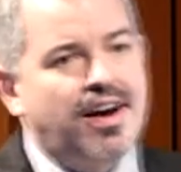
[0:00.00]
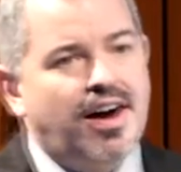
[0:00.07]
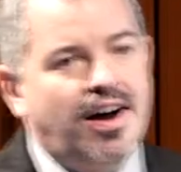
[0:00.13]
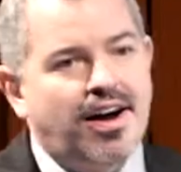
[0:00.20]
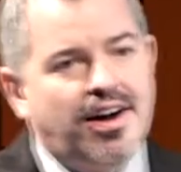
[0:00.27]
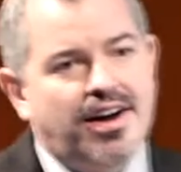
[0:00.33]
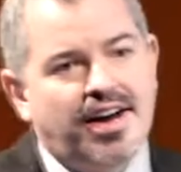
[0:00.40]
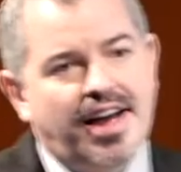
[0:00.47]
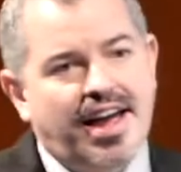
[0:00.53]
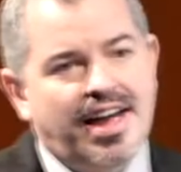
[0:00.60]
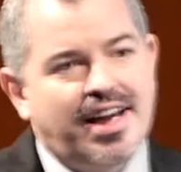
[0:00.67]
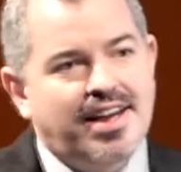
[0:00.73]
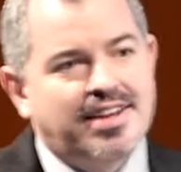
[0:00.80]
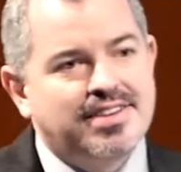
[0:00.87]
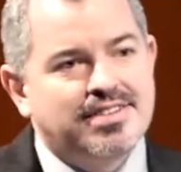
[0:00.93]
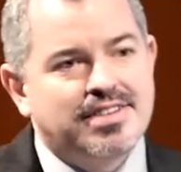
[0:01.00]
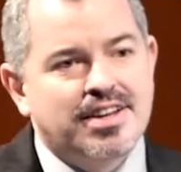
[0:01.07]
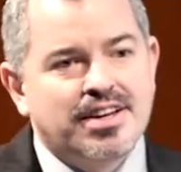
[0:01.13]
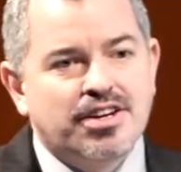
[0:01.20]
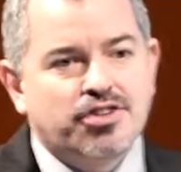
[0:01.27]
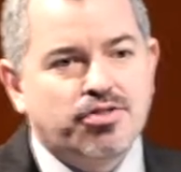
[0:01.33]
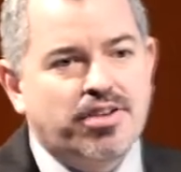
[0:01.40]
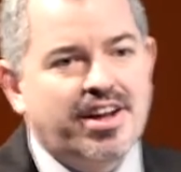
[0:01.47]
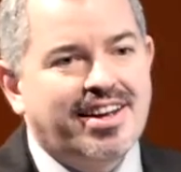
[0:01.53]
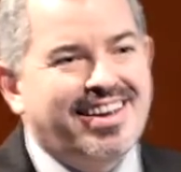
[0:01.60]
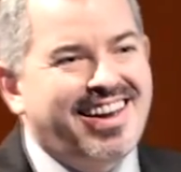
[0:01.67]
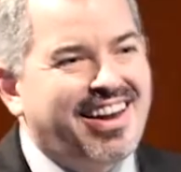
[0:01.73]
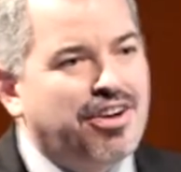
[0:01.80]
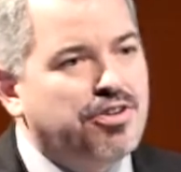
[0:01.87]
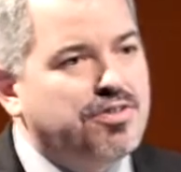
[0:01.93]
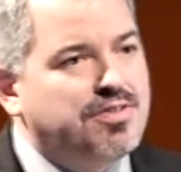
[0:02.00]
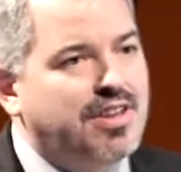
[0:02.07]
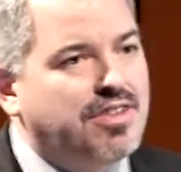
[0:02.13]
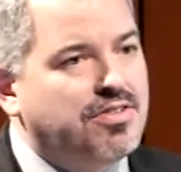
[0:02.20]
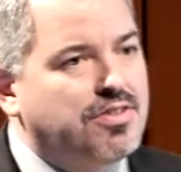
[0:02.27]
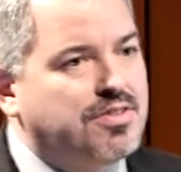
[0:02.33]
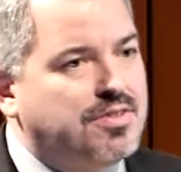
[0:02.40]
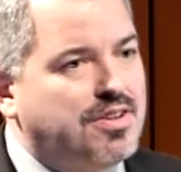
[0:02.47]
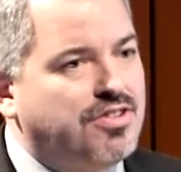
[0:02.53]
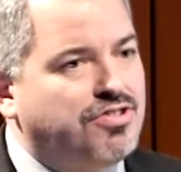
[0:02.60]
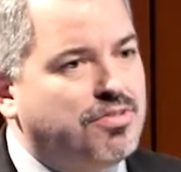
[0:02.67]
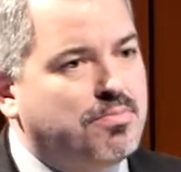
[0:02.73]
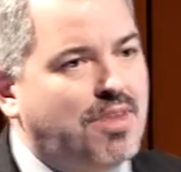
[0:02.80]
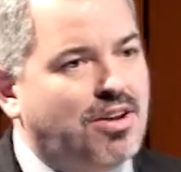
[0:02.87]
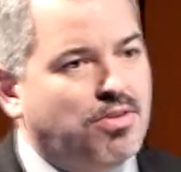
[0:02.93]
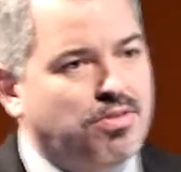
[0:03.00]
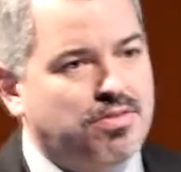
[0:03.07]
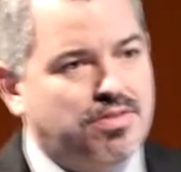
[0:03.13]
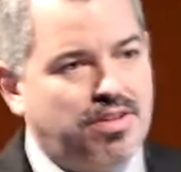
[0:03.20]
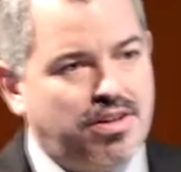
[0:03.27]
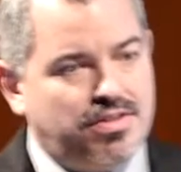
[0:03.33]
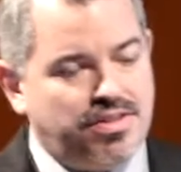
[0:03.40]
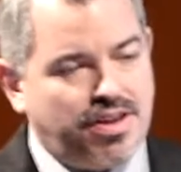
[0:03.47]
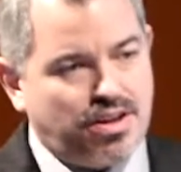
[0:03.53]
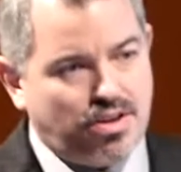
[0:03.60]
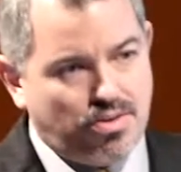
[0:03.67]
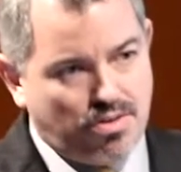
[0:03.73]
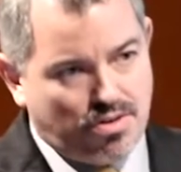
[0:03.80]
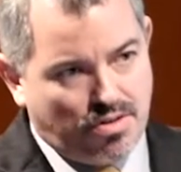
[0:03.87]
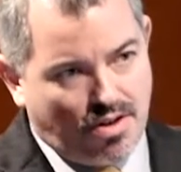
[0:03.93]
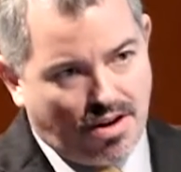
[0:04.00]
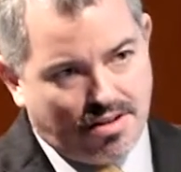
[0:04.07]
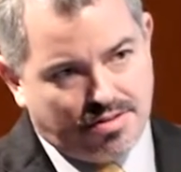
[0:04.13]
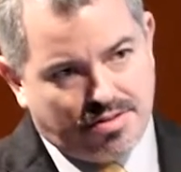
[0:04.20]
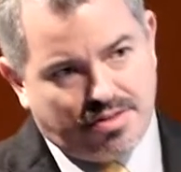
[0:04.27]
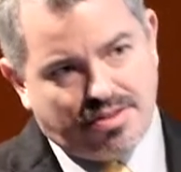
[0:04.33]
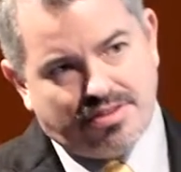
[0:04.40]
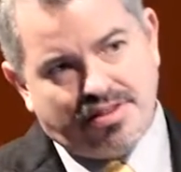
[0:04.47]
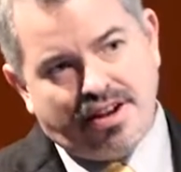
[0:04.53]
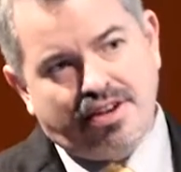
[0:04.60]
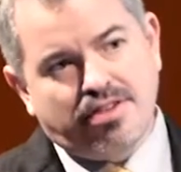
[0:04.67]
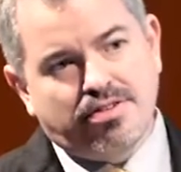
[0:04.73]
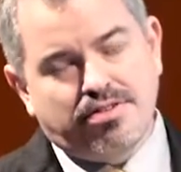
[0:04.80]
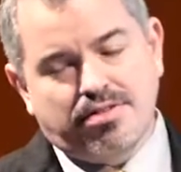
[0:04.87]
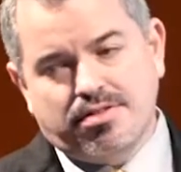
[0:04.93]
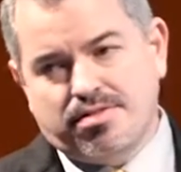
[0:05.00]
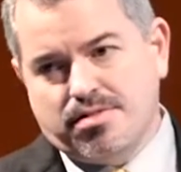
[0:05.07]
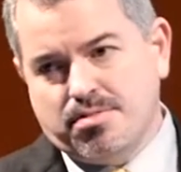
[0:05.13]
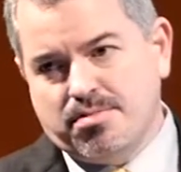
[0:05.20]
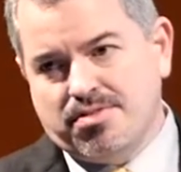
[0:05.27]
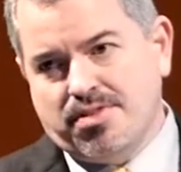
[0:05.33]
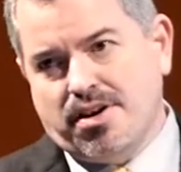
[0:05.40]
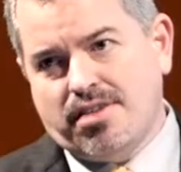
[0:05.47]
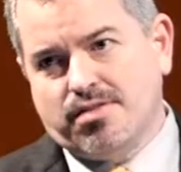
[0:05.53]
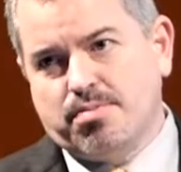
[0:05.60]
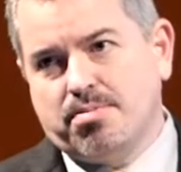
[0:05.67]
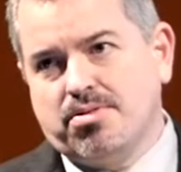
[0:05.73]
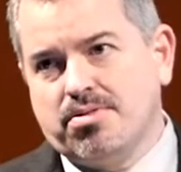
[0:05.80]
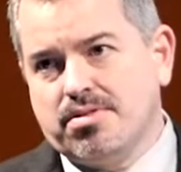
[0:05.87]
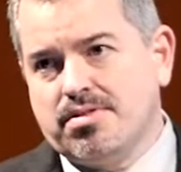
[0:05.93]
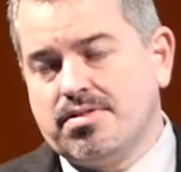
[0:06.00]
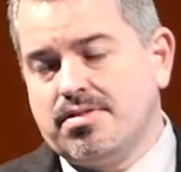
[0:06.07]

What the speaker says: and create care standardization models that go across our entire system of hospitals,